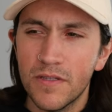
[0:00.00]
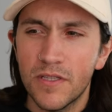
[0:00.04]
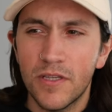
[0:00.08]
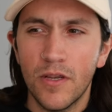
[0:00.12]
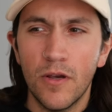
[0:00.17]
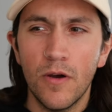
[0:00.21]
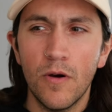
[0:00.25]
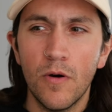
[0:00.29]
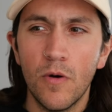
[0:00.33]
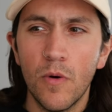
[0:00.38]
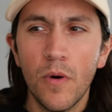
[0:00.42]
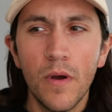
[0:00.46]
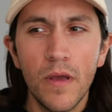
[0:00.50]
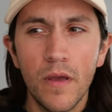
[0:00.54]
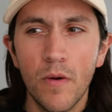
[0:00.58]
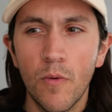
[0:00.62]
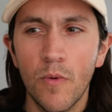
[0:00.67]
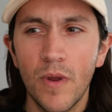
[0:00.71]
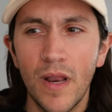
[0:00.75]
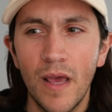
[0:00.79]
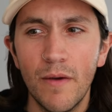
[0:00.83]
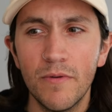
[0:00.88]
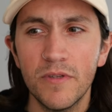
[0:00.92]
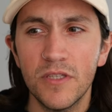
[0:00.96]
So
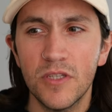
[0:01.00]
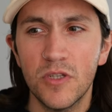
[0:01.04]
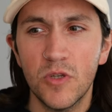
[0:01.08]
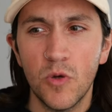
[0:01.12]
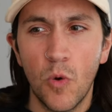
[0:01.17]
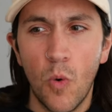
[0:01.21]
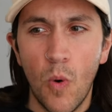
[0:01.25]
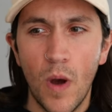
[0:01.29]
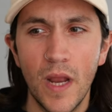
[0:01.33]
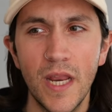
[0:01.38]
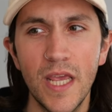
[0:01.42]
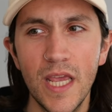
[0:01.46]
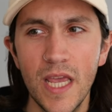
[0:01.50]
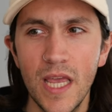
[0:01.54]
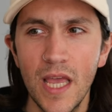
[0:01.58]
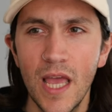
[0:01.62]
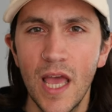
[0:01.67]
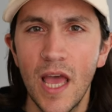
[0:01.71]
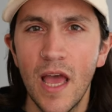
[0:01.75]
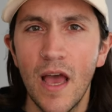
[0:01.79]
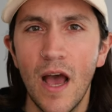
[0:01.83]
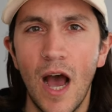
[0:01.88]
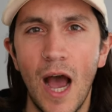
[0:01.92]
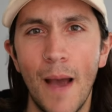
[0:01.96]
when I was 20,
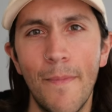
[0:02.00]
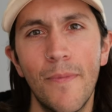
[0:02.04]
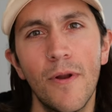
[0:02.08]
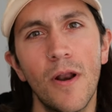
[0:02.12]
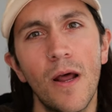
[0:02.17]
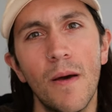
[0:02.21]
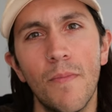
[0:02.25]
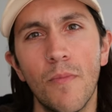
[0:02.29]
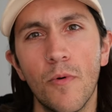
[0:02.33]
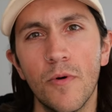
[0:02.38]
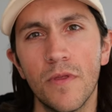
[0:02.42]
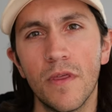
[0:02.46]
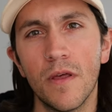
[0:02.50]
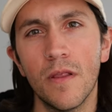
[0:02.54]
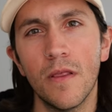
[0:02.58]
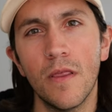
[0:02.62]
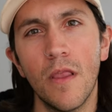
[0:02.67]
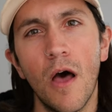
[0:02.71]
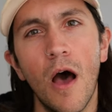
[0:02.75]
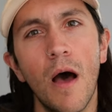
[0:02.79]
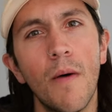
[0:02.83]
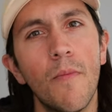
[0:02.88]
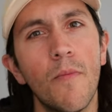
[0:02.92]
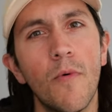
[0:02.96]
I put up with a
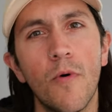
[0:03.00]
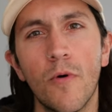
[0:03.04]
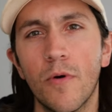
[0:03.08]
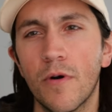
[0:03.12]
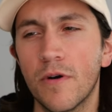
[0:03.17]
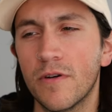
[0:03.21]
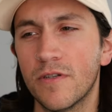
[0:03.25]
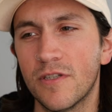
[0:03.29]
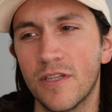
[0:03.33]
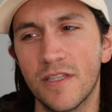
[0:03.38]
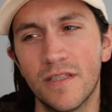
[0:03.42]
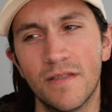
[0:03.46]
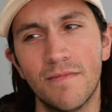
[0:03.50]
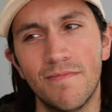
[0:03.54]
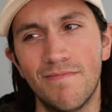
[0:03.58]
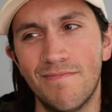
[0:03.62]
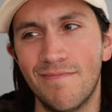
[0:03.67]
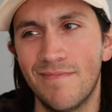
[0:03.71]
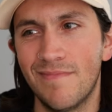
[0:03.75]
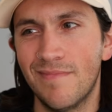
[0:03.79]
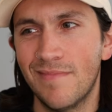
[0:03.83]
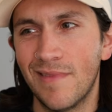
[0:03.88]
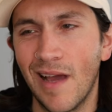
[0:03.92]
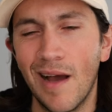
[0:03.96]
lot more just
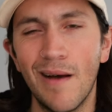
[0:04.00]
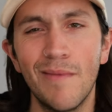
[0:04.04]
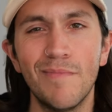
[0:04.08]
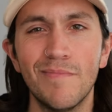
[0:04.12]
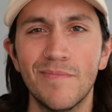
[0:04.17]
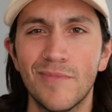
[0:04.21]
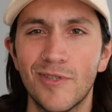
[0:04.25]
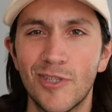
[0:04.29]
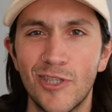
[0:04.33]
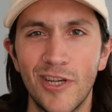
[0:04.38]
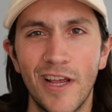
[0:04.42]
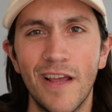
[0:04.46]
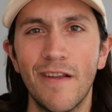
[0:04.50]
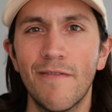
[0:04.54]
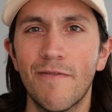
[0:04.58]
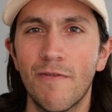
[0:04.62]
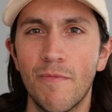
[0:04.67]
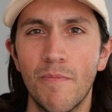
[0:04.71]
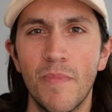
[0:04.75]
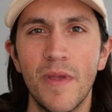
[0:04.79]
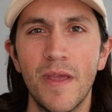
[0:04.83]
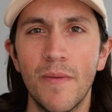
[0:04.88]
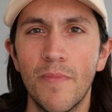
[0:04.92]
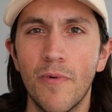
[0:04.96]
dumb shit
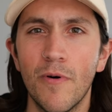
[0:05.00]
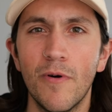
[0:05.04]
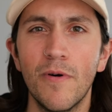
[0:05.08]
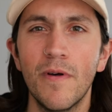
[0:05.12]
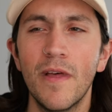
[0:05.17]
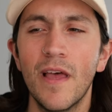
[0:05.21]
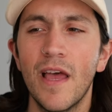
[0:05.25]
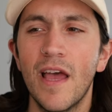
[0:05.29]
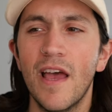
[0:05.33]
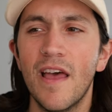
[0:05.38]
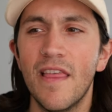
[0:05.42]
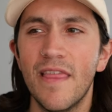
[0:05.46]
from people